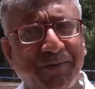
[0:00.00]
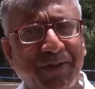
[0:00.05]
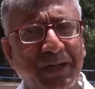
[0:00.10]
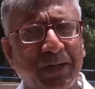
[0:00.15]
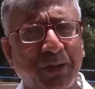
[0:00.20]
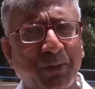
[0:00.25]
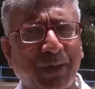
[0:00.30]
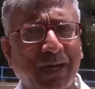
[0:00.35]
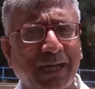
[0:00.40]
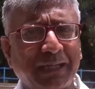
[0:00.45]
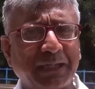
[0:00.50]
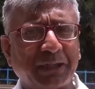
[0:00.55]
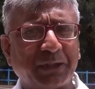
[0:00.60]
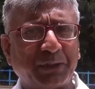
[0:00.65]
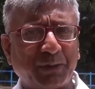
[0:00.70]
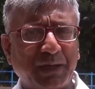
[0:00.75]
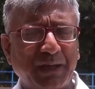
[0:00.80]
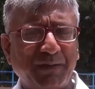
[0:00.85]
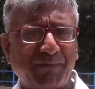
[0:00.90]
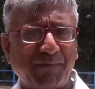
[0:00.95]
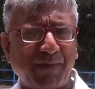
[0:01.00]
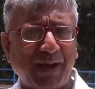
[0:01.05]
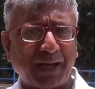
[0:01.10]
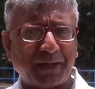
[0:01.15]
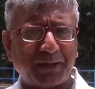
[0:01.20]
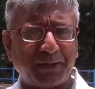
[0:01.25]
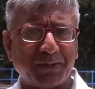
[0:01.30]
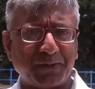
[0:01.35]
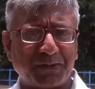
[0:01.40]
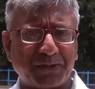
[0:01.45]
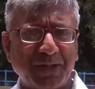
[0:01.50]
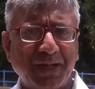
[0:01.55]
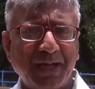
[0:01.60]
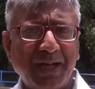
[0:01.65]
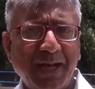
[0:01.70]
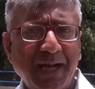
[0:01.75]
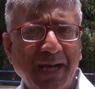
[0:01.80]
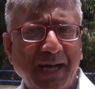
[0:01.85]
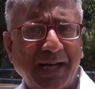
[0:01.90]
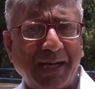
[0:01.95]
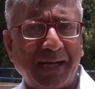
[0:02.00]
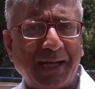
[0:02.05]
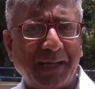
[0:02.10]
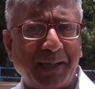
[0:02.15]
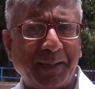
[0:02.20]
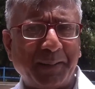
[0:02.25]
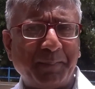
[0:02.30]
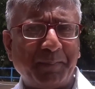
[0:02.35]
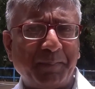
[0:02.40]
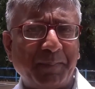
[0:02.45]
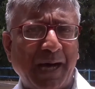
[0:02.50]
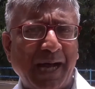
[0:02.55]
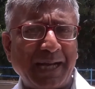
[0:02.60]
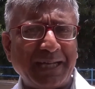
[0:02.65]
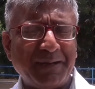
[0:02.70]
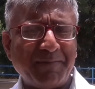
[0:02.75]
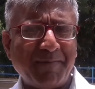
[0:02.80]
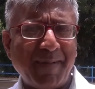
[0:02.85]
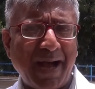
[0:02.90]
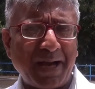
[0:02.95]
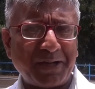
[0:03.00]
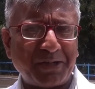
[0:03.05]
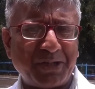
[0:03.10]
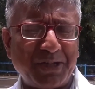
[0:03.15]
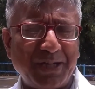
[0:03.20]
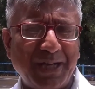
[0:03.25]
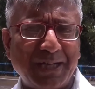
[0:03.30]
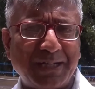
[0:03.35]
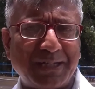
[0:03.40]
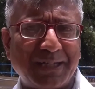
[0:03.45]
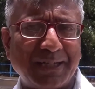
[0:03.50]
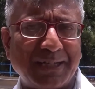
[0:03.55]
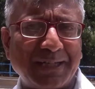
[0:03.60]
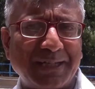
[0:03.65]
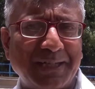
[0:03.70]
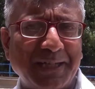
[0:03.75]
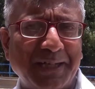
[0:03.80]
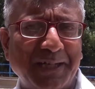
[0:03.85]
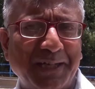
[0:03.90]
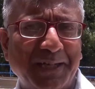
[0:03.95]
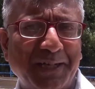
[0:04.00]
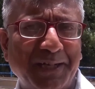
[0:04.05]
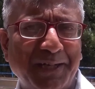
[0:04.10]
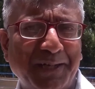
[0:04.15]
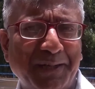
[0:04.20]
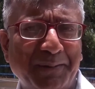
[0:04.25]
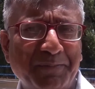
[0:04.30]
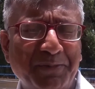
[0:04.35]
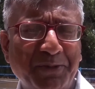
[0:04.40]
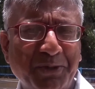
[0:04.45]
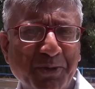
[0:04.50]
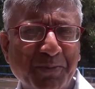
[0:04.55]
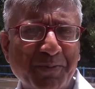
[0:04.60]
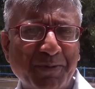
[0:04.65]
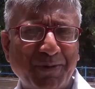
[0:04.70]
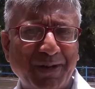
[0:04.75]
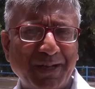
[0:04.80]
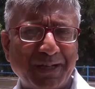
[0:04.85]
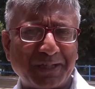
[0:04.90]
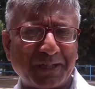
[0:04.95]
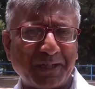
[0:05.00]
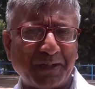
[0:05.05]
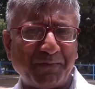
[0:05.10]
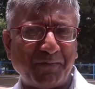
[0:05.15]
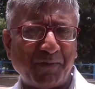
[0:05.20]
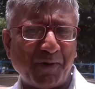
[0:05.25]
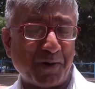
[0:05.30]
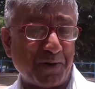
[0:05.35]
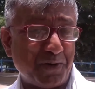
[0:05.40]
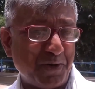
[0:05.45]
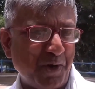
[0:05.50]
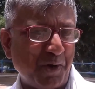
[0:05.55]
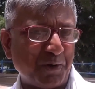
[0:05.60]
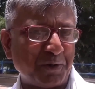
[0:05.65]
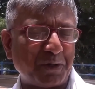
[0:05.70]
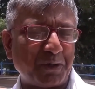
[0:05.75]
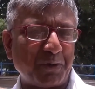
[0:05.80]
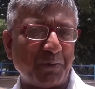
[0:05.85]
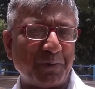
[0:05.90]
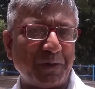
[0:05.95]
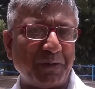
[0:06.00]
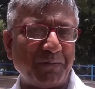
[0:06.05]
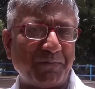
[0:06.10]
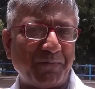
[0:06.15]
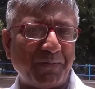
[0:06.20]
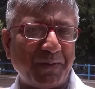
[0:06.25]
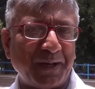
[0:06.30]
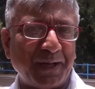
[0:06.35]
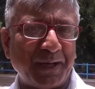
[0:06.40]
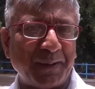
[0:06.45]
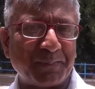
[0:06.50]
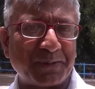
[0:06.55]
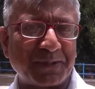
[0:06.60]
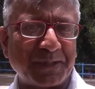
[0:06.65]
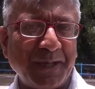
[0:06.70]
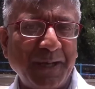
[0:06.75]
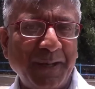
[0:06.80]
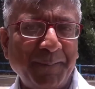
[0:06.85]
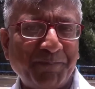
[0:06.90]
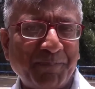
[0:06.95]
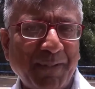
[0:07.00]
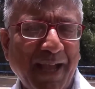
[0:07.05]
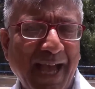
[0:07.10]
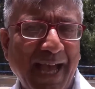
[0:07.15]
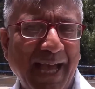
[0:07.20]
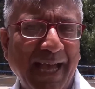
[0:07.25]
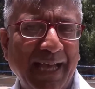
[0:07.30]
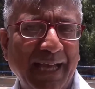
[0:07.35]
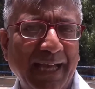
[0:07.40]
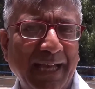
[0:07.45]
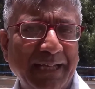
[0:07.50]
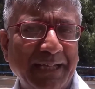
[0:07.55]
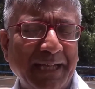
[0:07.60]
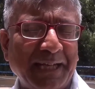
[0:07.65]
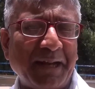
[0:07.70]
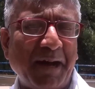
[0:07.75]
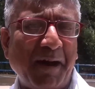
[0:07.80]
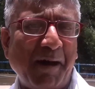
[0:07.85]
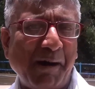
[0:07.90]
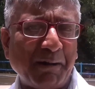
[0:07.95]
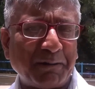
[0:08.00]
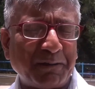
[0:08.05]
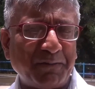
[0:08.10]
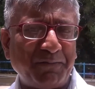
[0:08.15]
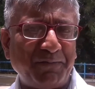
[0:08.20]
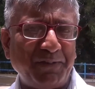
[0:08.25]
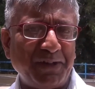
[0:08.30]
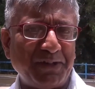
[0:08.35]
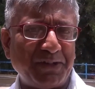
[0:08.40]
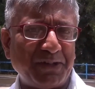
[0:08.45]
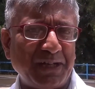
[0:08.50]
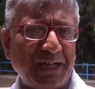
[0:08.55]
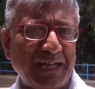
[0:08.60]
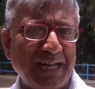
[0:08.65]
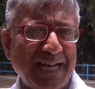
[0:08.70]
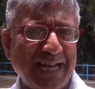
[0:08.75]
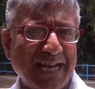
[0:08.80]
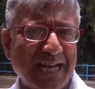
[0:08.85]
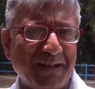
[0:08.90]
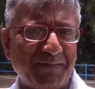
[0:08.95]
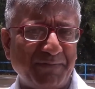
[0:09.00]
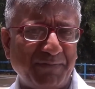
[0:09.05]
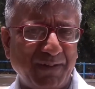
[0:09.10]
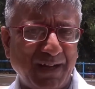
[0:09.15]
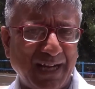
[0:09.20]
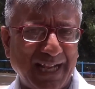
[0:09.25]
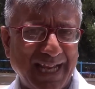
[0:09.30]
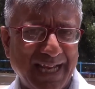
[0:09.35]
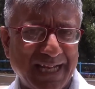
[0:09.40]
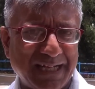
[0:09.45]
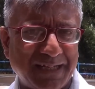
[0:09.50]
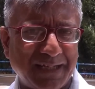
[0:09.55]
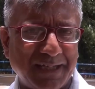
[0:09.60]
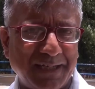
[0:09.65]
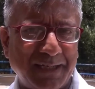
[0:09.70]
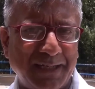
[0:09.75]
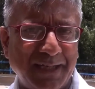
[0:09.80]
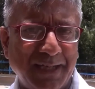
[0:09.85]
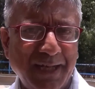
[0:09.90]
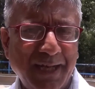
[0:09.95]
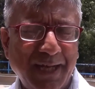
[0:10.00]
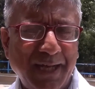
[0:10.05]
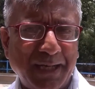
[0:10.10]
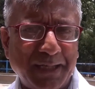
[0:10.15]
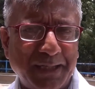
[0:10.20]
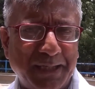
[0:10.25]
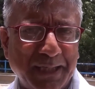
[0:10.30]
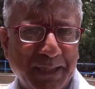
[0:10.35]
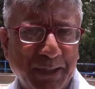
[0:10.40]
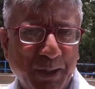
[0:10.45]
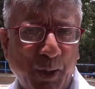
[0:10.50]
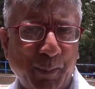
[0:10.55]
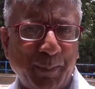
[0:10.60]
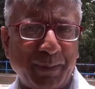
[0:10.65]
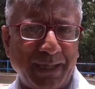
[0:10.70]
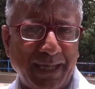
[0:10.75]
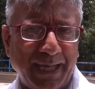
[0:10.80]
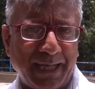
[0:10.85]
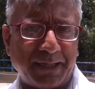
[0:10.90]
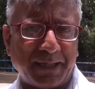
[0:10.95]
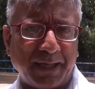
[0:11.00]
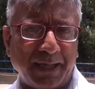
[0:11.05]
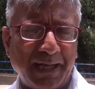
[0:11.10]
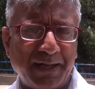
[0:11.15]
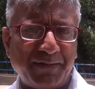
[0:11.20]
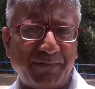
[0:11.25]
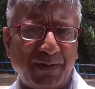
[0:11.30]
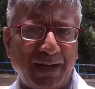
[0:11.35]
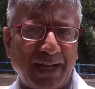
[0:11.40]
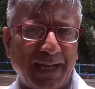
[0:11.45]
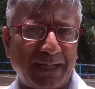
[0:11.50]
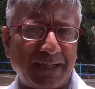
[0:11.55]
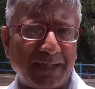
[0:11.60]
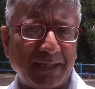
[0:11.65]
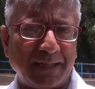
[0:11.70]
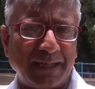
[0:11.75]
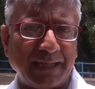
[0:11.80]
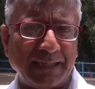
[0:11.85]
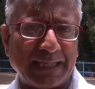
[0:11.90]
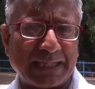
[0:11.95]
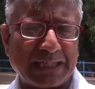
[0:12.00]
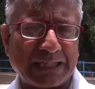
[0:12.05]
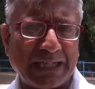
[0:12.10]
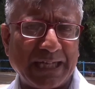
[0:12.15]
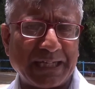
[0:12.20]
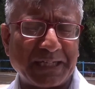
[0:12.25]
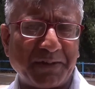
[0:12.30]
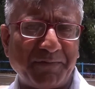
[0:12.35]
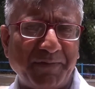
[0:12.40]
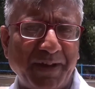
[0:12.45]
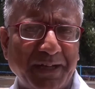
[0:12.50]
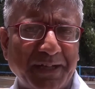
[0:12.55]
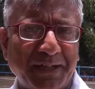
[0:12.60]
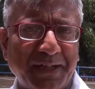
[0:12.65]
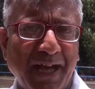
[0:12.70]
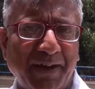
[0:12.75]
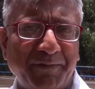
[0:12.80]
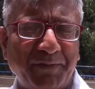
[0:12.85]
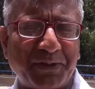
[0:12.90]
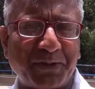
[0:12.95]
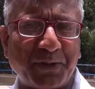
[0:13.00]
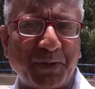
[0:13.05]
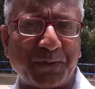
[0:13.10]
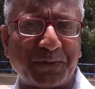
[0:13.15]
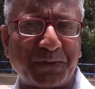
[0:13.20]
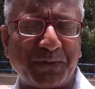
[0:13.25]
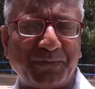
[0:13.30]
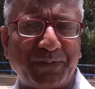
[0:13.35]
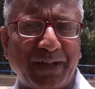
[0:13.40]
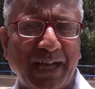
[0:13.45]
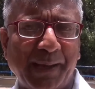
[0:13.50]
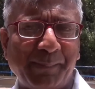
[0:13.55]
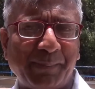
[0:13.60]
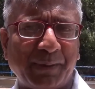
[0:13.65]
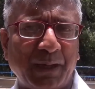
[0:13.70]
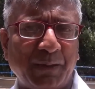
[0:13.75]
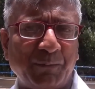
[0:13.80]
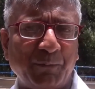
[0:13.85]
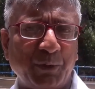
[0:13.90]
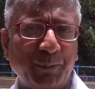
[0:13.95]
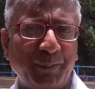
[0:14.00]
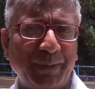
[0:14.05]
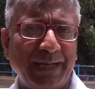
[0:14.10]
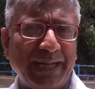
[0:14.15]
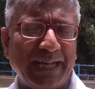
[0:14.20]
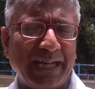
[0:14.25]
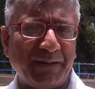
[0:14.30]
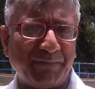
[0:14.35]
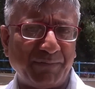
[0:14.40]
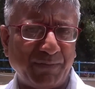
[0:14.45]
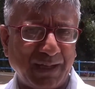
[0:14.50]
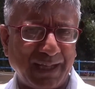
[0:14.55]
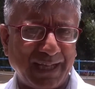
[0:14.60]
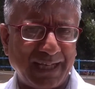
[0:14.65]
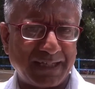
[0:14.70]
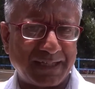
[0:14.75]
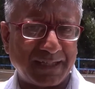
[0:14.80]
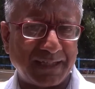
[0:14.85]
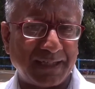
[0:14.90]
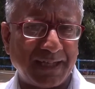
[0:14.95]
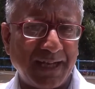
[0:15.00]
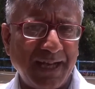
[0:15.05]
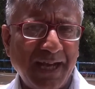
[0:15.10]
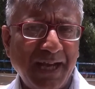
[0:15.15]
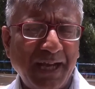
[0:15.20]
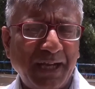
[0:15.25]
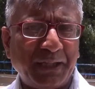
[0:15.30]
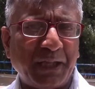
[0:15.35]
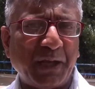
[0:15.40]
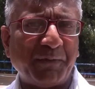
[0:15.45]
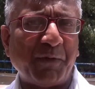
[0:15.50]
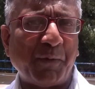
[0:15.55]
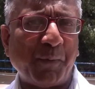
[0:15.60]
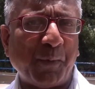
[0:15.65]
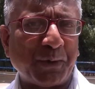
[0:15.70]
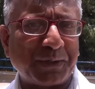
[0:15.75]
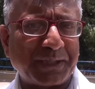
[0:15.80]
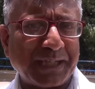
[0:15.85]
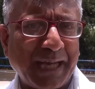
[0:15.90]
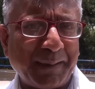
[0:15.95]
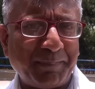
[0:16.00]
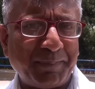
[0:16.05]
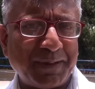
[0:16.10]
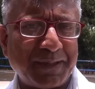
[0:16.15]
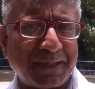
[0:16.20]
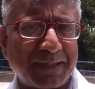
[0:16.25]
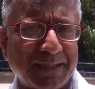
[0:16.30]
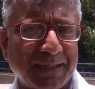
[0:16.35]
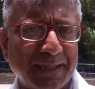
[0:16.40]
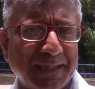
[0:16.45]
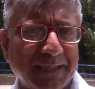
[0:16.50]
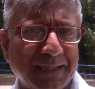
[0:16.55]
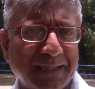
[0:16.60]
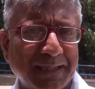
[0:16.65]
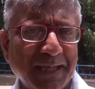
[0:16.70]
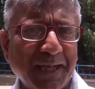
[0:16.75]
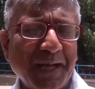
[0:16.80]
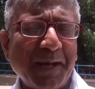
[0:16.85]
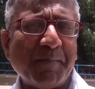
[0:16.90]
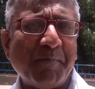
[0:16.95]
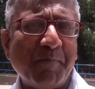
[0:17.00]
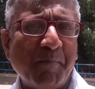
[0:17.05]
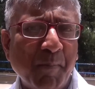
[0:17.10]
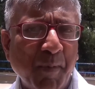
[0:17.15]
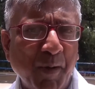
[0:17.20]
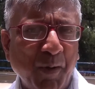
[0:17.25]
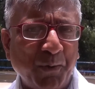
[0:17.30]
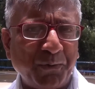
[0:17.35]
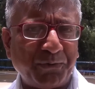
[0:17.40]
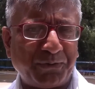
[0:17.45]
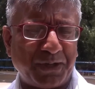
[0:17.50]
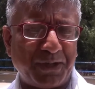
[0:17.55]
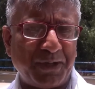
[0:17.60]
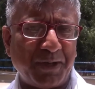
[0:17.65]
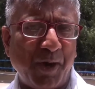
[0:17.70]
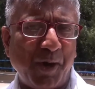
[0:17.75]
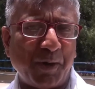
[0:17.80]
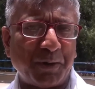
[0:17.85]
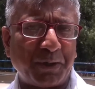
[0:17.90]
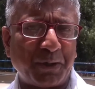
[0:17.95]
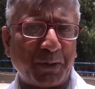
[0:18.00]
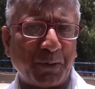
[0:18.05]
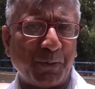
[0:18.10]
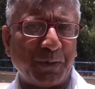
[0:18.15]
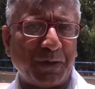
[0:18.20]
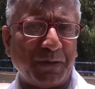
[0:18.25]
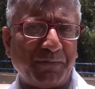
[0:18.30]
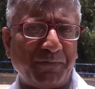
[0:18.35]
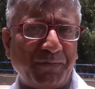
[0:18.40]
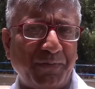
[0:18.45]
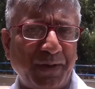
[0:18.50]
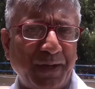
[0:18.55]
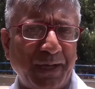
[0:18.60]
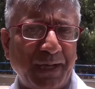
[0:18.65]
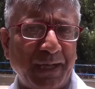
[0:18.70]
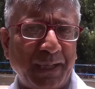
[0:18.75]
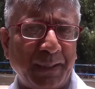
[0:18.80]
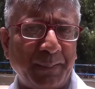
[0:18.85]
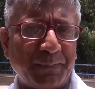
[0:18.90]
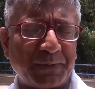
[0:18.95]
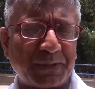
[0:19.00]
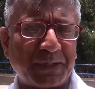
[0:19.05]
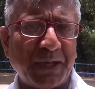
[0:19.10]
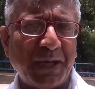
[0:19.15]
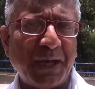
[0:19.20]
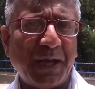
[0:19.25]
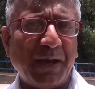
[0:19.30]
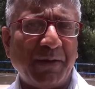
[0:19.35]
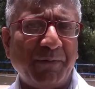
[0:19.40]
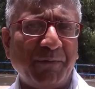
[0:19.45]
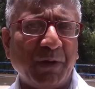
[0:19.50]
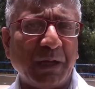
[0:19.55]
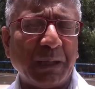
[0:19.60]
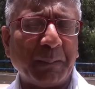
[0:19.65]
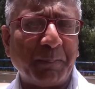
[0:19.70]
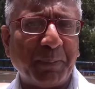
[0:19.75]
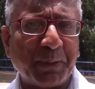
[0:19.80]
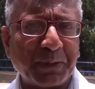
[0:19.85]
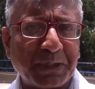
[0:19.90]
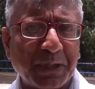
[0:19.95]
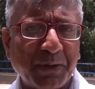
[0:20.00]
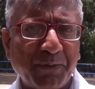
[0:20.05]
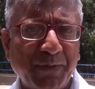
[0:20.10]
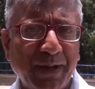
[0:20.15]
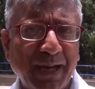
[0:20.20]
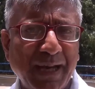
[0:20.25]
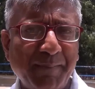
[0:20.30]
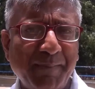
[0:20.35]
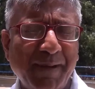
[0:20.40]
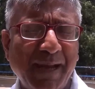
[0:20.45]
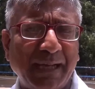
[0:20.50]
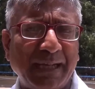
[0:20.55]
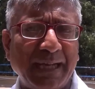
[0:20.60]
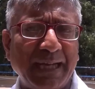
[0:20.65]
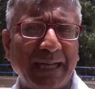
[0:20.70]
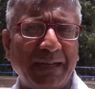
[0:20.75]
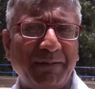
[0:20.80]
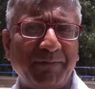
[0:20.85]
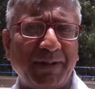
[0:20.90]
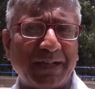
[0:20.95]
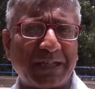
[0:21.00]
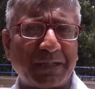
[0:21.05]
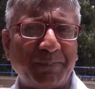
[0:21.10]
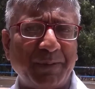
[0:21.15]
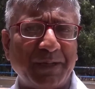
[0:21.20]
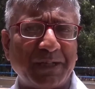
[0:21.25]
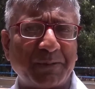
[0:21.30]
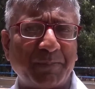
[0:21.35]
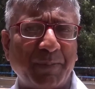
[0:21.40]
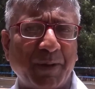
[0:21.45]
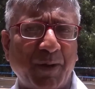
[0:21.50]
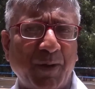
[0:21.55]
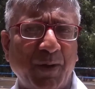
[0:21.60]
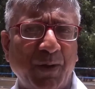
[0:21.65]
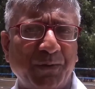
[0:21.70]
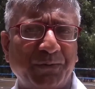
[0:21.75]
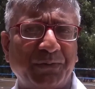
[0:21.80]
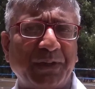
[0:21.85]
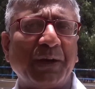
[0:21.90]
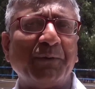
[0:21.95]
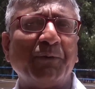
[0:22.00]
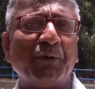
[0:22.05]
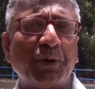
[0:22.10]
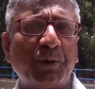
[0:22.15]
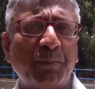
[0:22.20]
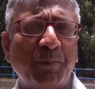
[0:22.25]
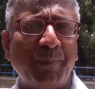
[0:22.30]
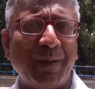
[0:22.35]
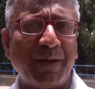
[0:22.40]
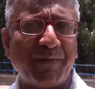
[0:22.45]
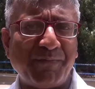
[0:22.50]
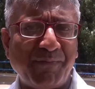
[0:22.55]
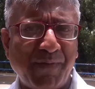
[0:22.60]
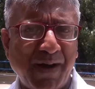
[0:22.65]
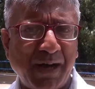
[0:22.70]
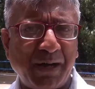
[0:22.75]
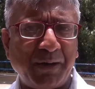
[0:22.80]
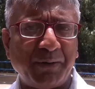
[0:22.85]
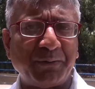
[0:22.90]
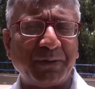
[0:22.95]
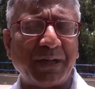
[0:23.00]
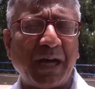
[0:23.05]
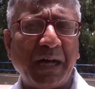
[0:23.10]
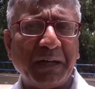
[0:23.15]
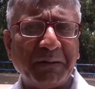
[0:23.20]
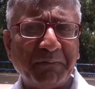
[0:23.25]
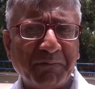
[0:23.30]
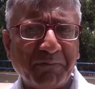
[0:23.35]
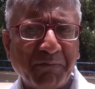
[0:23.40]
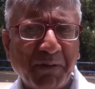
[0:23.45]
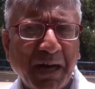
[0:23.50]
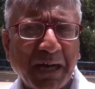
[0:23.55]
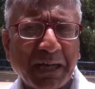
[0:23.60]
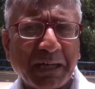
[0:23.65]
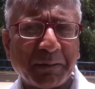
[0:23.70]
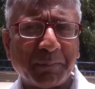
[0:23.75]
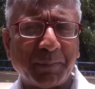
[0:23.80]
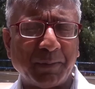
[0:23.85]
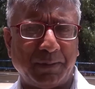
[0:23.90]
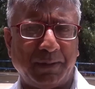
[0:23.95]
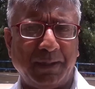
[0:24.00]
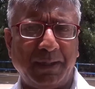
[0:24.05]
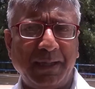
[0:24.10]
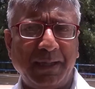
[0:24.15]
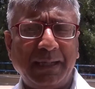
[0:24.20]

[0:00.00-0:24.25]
when you look at the three factors, an emaciated numerator for non-crony firms and an artificially inflated denominator, inflated in the sense the weighted average cost of capital would be inflated. Therefore, what happens is most non-crony firms will put away making investments because they would be found unviable.